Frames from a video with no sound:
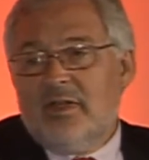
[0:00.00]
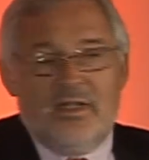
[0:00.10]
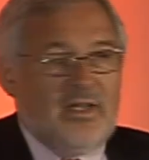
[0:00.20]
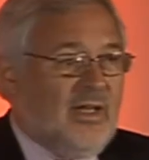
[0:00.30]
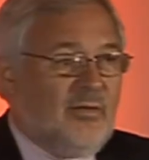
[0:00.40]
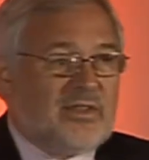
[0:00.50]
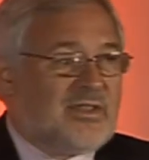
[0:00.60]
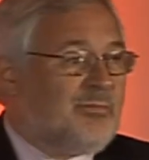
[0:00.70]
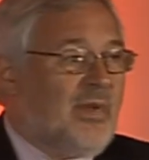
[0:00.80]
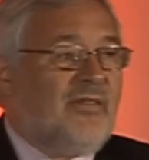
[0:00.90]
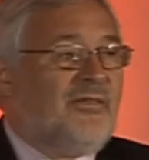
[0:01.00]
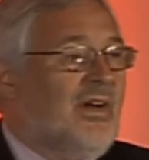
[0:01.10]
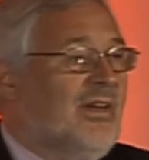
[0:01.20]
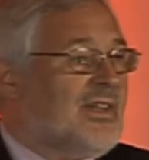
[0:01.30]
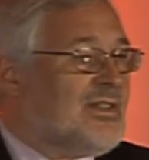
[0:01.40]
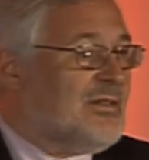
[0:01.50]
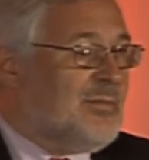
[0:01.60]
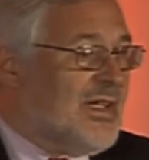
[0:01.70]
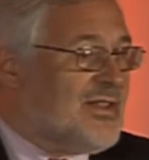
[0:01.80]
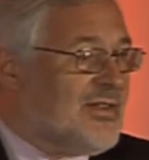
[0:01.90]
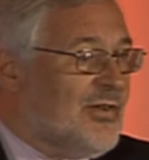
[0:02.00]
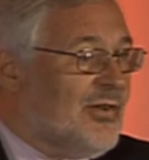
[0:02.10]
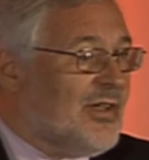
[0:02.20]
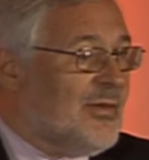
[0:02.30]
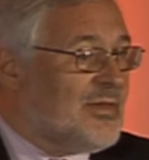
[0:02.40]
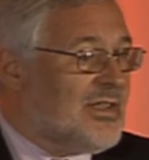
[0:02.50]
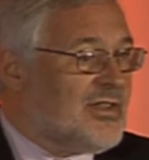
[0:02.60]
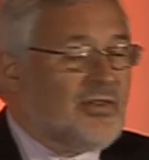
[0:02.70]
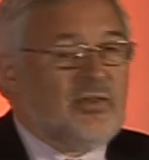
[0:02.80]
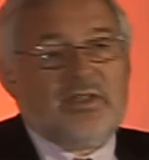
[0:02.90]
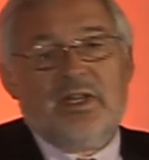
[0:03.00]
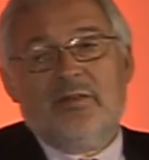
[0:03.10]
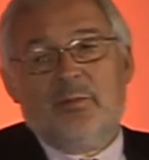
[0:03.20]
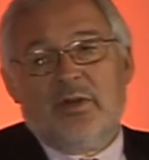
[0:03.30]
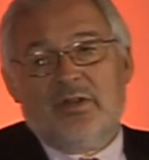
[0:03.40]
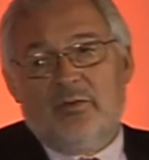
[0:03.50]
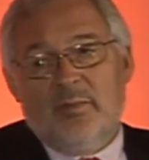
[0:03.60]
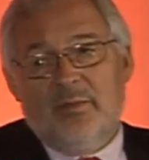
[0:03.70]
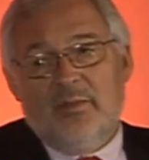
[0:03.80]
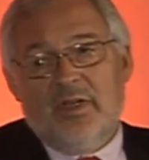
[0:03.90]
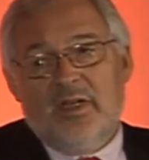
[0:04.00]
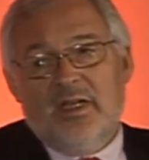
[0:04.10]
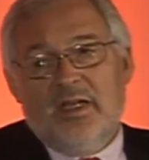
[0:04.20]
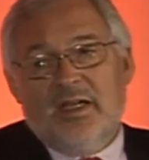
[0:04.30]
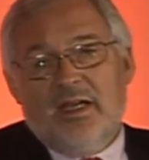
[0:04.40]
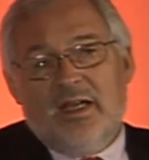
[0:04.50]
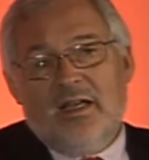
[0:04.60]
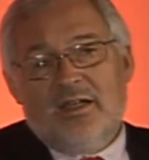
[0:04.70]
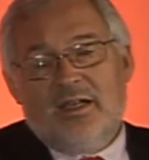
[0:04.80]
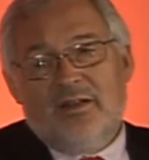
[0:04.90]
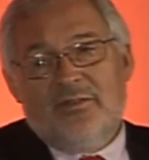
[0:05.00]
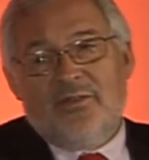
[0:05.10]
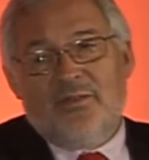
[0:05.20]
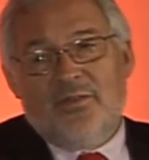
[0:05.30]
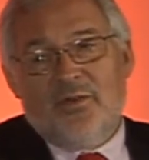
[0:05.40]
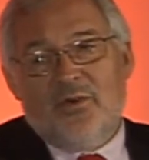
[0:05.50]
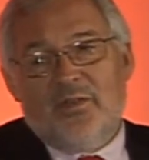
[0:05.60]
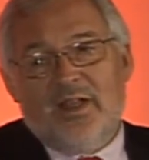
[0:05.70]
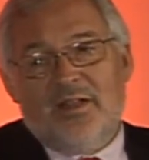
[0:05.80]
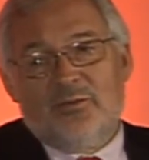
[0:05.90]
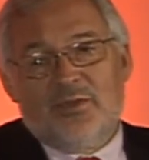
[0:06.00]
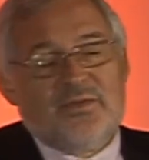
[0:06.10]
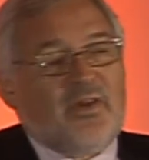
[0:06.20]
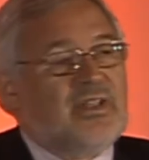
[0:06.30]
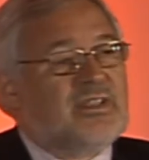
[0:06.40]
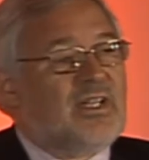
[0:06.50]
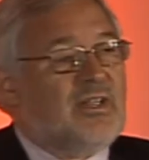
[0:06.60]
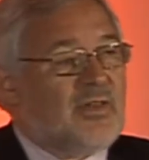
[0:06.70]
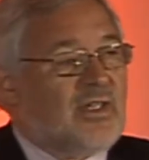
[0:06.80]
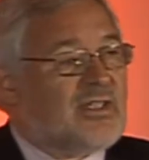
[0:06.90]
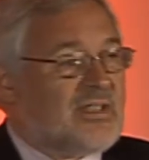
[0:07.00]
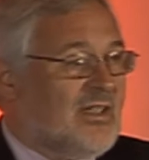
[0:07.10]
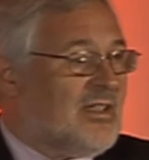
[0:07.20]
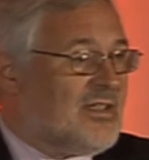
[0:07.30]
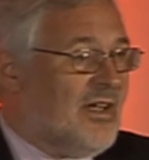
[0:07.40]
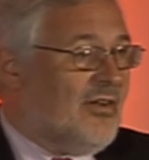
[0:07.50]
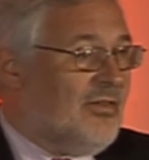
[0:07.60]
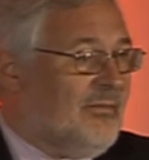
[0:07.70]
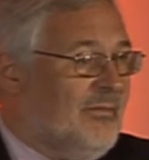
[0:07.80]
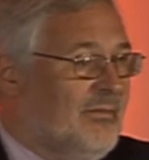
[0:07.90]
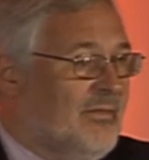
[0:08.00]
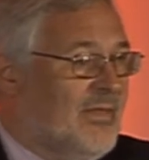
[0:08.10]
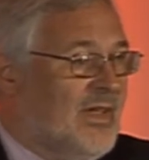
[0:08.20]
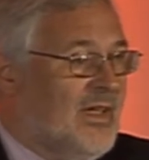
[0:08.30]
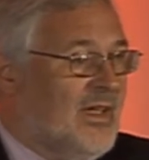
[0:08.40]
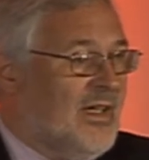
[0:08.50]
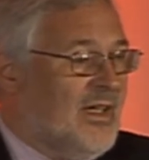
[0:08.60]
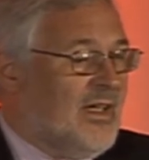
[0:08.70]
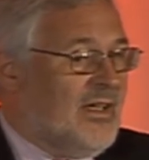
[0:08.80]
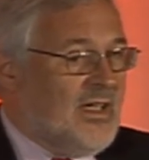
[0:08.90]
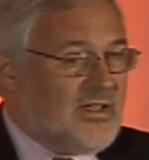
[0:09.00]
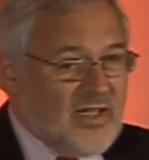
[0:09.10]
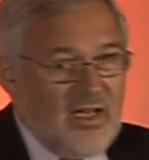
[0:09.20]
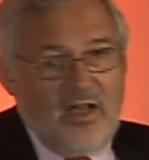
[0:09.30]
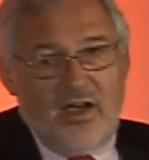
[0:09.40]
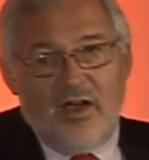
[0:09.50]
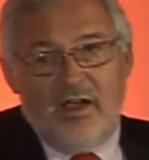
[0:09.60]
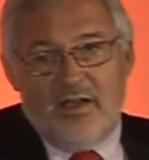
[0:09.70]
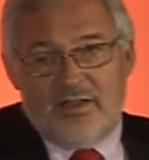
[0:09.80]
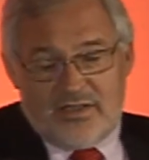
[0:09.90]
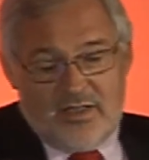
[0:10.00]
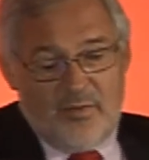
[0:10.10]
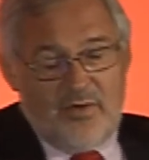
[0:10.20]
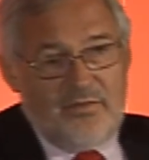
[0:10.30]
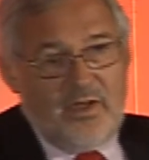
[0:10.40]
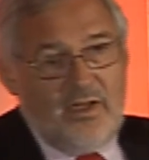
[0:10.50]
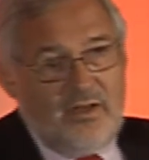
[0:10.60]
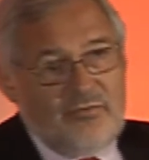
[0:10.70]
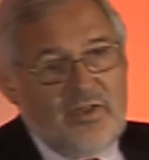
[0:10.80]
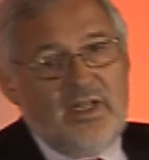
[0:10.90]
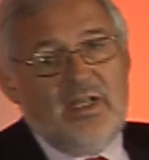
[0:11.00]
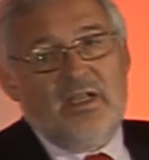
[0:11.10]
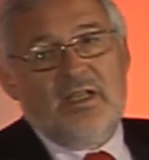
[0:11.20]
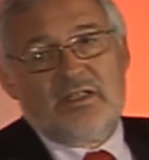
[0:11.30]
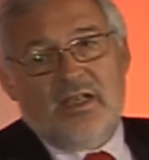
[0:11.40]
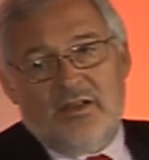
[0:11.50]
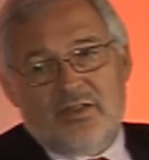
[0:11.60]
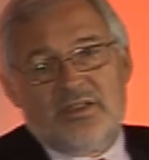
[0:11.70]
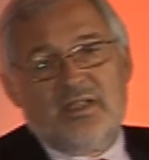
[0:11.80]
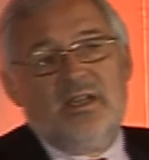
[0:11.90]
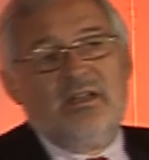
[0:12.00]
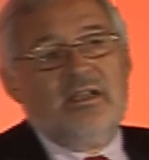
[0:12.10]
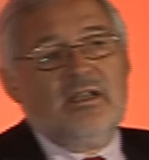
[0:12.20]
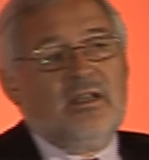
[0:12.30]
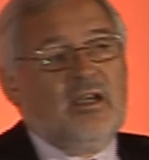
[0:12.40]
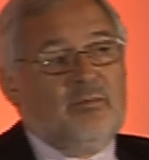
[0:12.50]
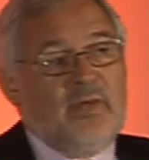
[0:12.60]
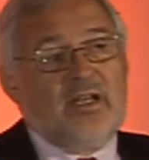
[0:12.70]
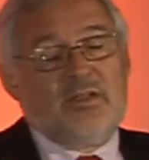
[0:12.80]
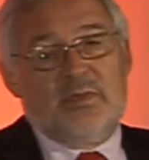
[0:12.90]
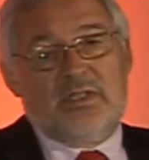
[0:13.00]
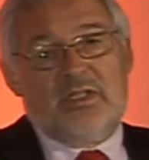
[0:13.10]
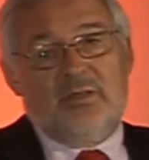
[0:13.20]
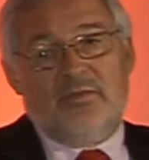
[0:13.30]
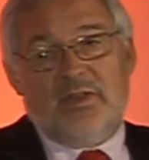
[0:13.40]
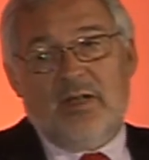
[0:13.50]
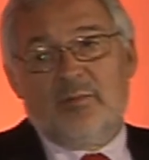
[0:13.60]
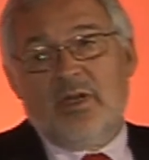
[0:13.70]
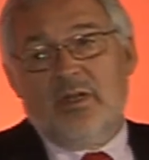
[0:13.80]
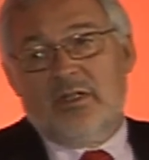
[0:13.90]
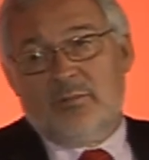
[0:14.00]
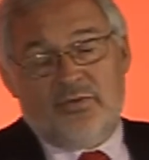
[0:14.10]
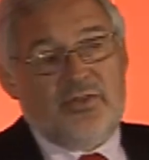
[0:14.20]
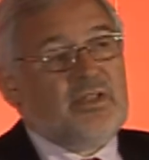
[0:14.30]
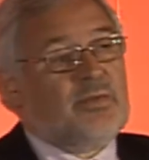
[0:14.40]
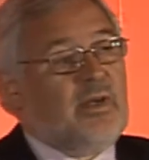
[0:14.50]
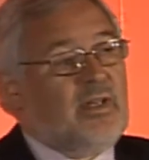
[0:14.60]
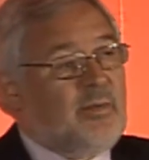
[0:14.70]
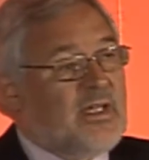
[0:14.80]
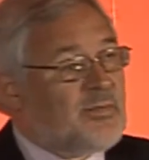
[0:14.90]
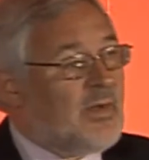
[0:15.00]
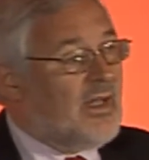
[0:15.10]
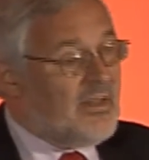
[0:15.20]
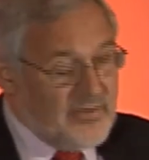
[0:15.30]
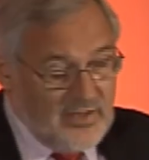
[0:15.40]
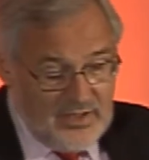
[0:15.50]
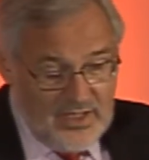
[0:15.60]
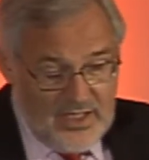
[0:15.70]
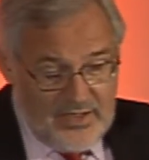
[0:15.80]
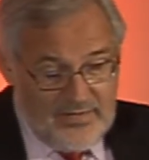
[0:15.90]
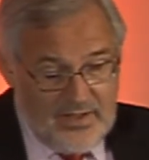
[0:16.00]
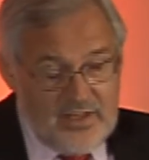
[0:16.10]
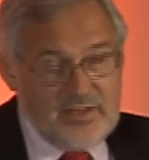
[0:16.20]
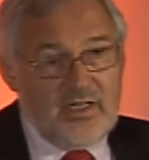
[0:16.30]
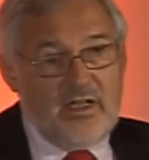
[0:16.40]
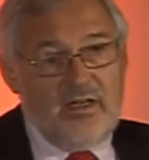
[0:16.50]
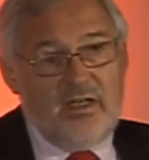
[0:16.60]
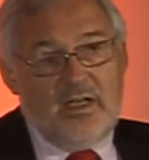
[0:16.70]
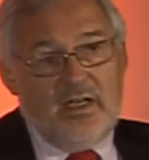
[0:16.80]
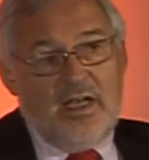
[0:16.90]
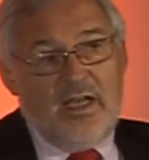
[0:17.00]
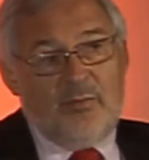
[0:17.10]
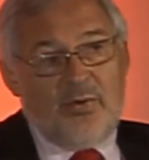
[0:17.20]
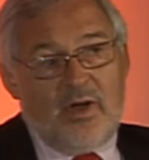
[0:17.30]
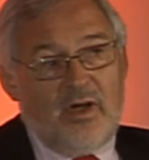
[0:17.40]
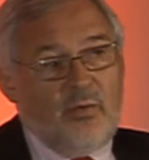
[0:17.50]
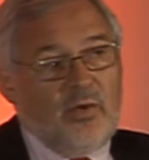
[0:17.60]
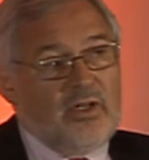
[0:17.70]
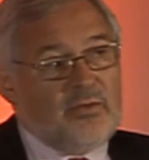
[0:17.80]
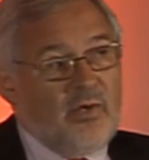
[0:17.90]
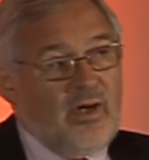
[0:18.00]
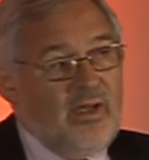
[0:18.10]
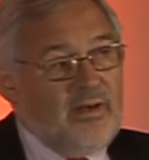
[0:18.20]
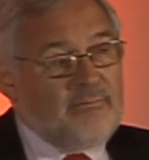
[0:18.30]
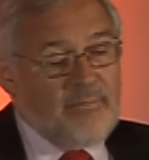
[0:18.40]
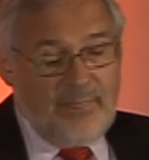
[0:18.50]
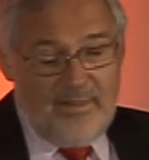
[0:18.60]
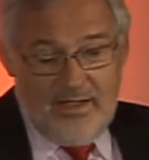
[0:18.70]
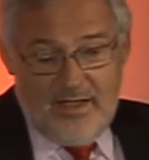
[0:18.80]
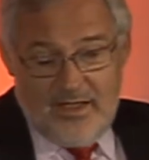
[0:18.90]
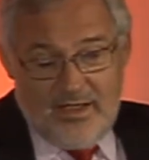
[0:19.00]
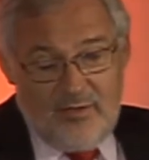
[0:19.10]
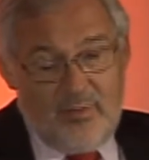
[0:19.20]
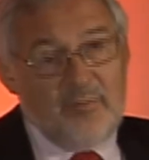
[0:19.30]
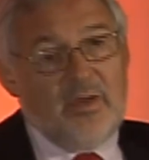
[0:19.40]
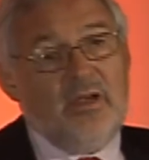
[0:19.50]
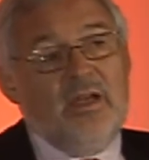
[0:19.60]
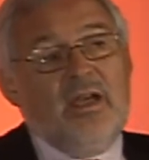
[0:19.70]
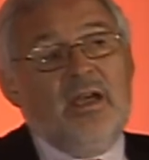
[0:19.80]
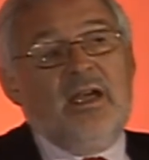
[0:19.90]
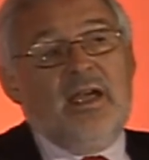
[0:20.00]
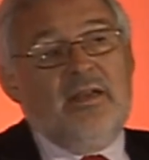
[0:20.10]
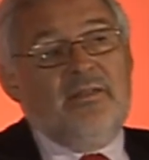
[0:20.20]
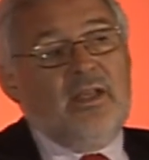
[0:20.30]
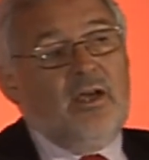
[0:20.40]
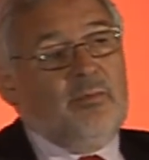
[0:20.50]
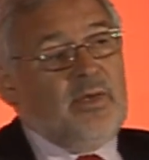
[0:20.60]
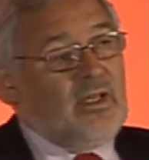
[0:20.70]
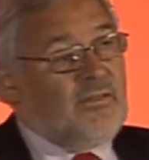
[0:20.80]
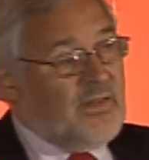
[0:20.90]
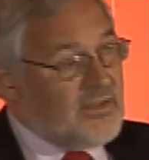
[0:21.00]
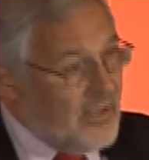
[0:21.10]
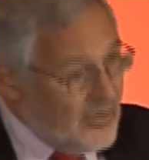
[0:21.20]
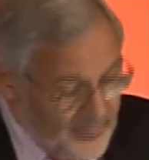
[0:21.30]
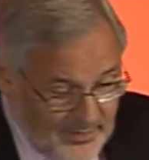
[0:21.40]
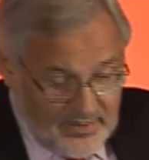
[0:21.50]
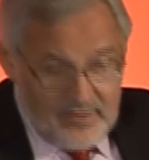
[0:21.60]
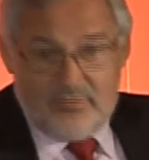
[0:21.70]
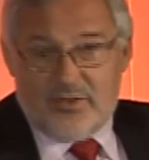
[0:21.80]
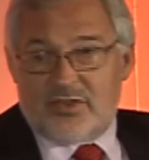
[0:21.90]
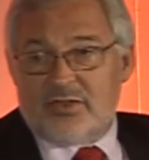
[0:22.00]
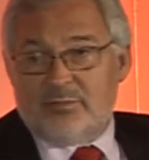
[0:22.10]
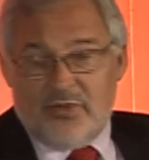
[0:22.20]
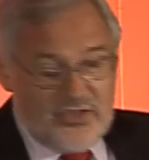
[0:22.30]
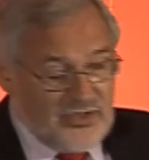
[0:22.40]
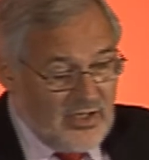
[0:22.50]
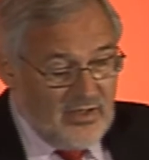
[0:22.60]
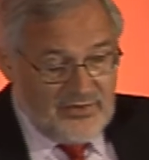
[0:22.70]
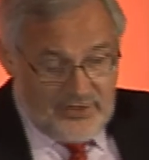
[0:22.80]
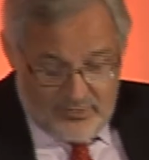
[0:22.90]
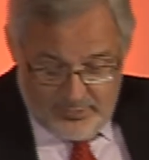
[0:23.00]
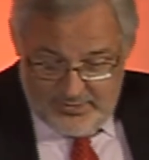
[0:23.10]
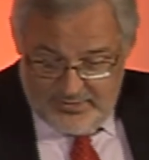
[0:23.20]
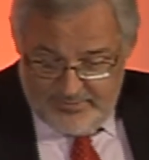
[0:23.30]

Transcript: It was by far the best talk. It was the talk that everybody remembered. And I kind of thought that was very significant and set the tone. Nissan hired some of a really outstanding management team for that plant that produced one of the best plants in the Nissan empire worldwide. And I remember at the opening of the Toyota plant, which Prince Charles opened,